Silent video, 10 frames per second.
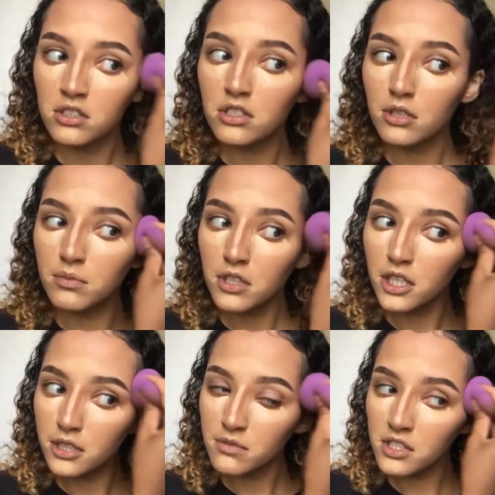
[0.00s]

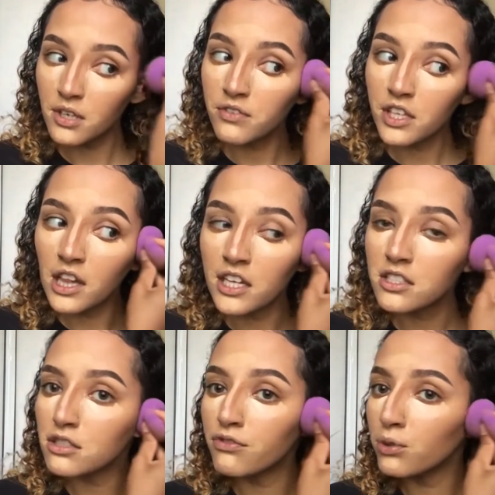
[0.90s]
sometimes I realize
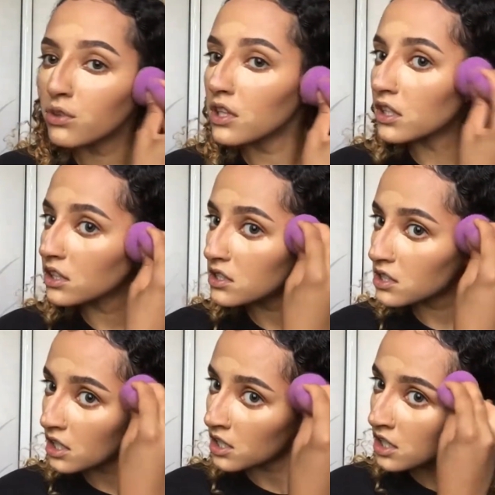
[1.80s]
there's few things
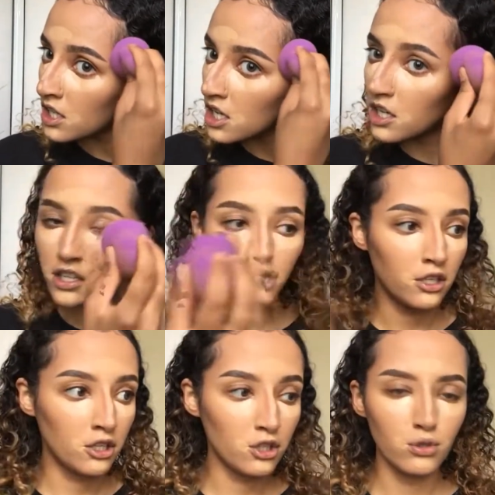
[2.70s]
that
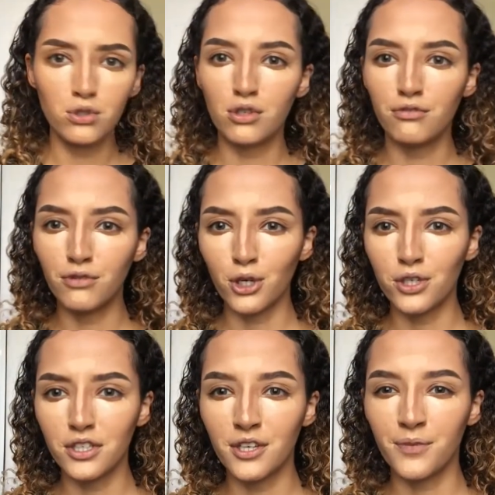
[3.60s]
you can do to
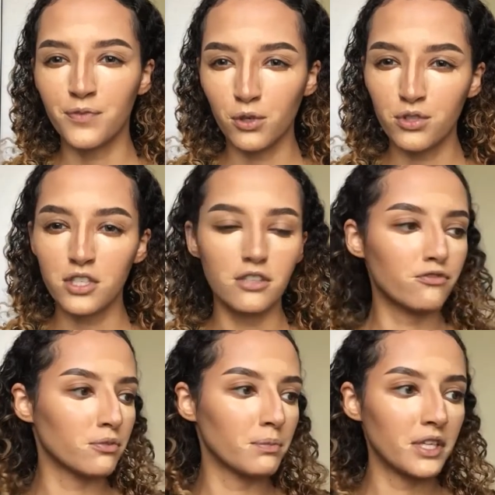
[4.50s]
avoid your skin
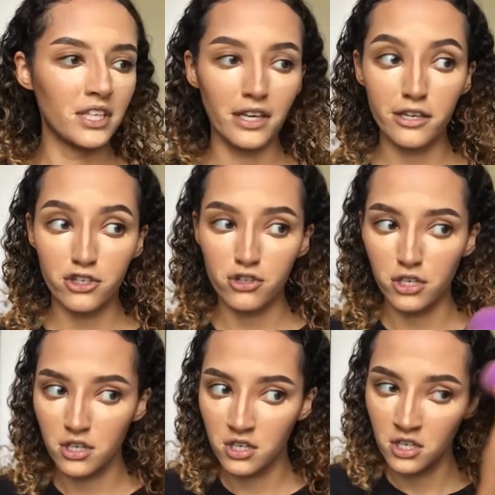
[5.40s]
from being
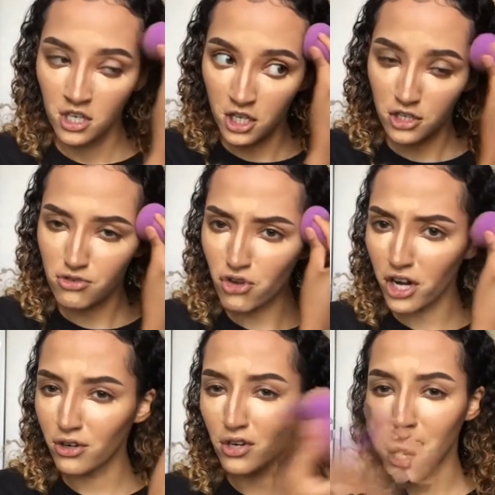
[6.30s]
extra
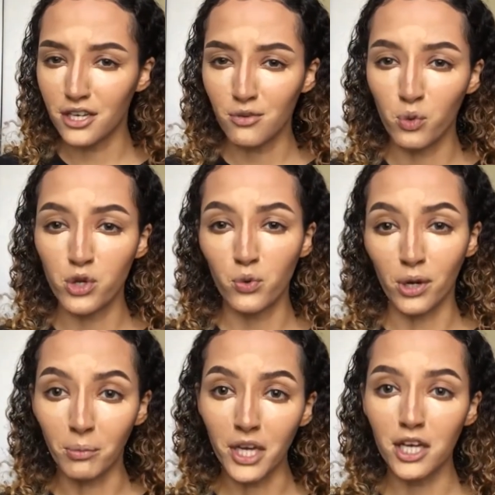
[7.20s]
dry, or like when you
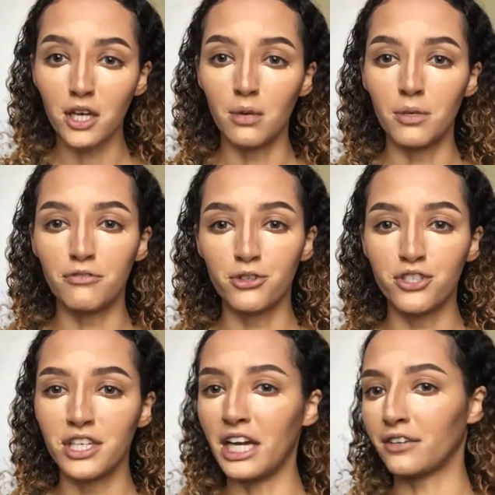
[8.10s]
wear makeup, if you
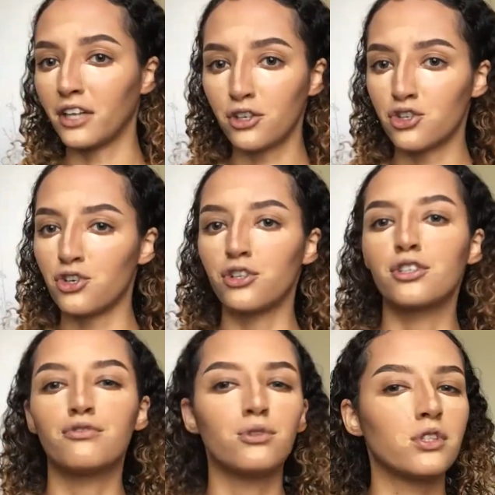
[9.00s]
see that texture,
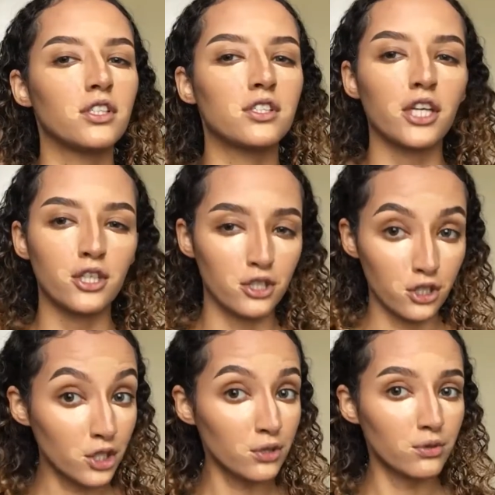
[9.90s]
there's few things that you can
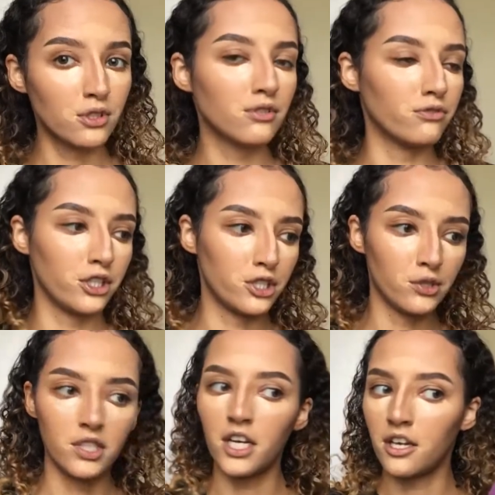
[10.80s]
do to avoid
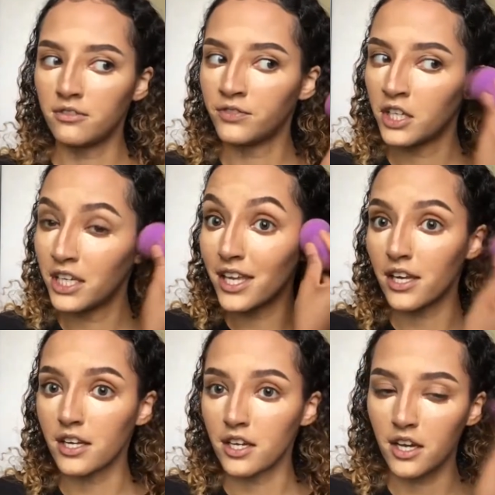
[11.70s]
doing that,
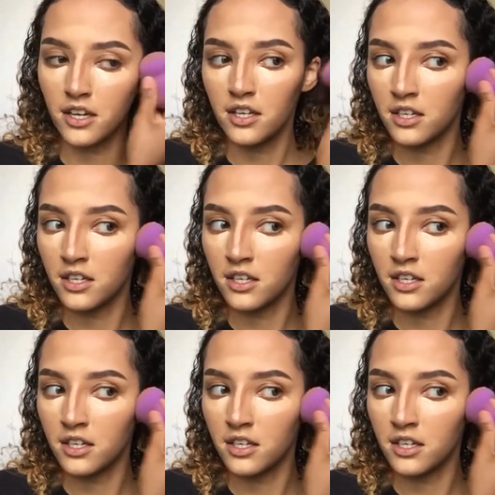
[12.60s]
getting that.